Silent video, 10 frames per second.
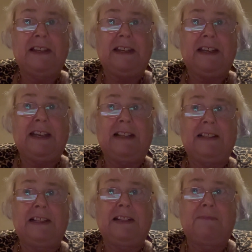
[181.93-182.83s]
a
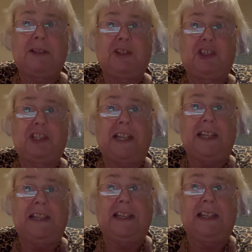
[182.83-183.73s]
little bit
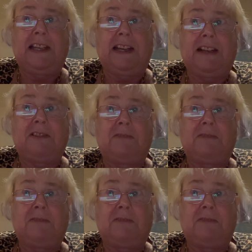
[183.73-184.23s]
shaky, and you'll